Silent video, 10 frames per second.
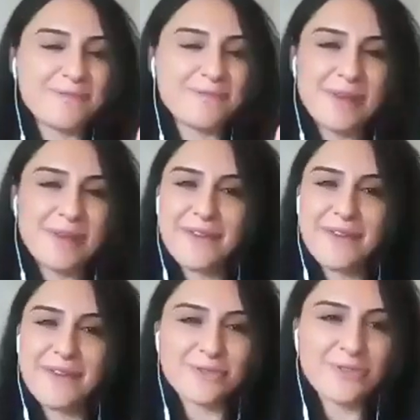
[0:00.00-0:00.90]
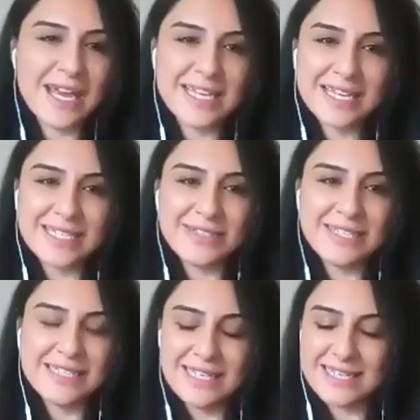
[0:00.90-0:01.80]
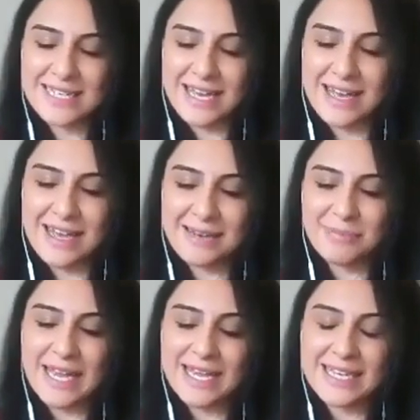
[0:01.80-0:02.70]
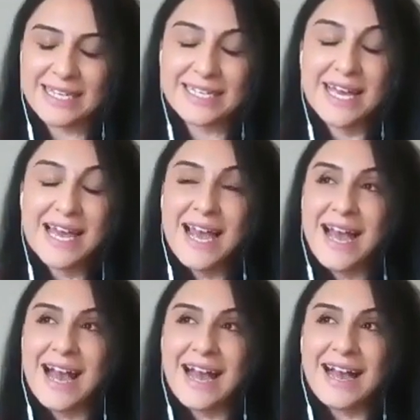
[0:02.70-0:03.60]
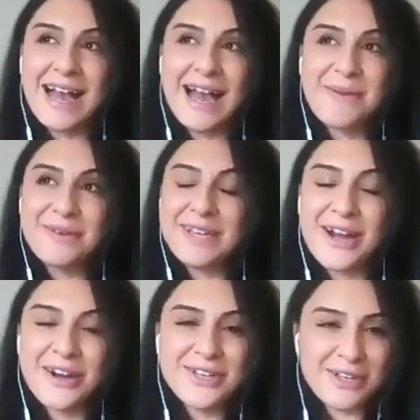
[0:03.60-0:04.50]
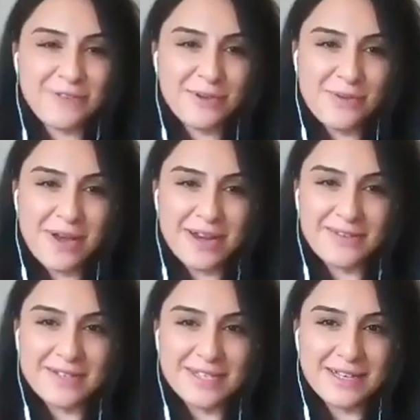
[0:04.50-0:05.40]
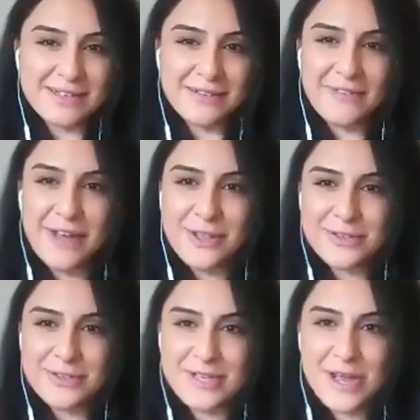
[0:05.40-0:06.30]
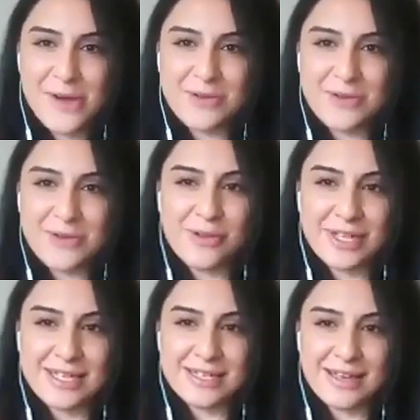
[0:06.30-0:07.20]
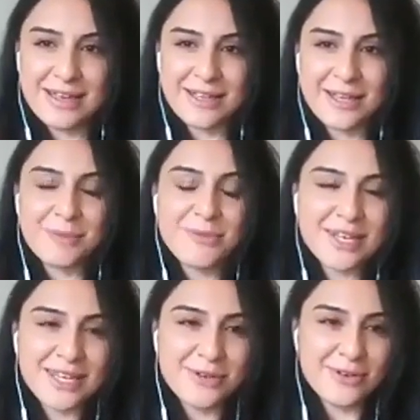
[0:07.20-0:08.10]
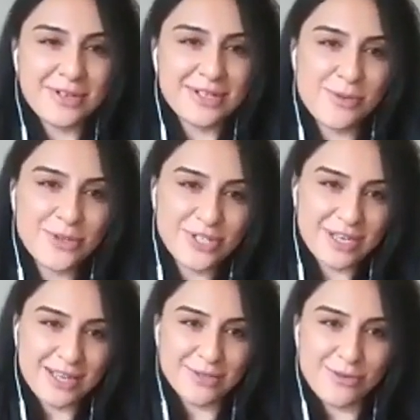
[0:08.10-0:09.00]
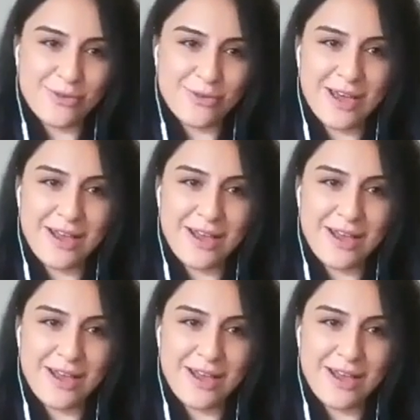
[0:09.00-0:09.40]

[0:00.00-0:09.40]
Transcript: having the red and green and black. And I would encourage everyone, even the fellows now on the call and the community who is watching us on